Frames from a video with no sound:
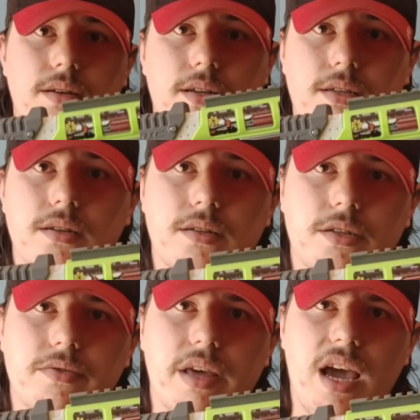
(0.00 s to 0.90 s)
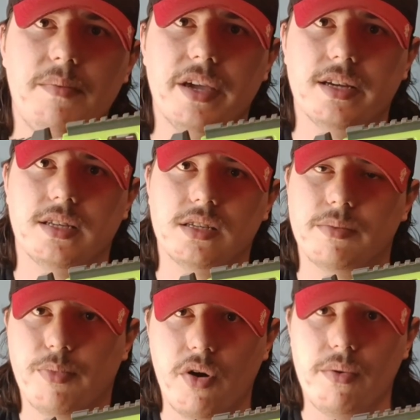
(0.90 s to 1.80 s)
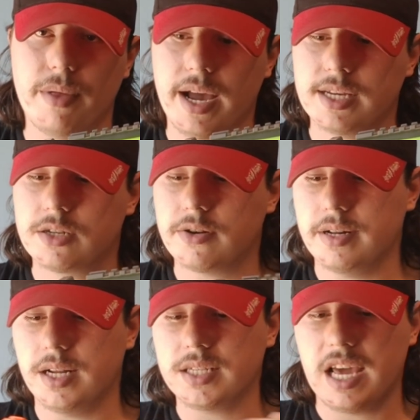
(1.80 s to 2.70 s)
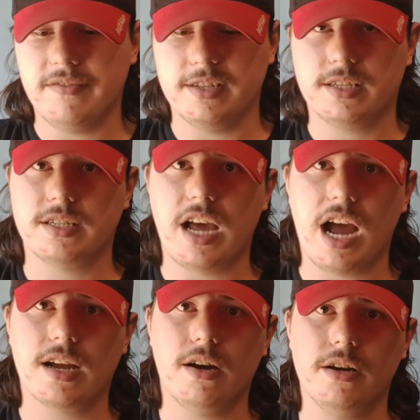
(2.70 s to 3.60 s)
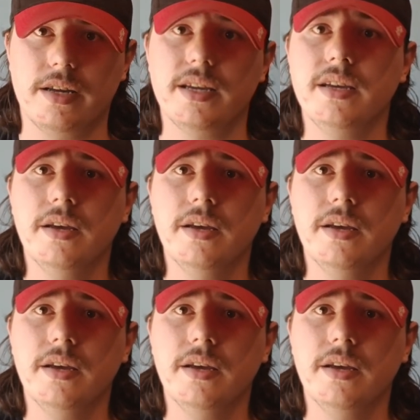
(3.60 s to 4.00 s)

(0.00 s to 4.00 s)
it's going to do that because it's a Pro Blaster and it doesn't have a stock on it.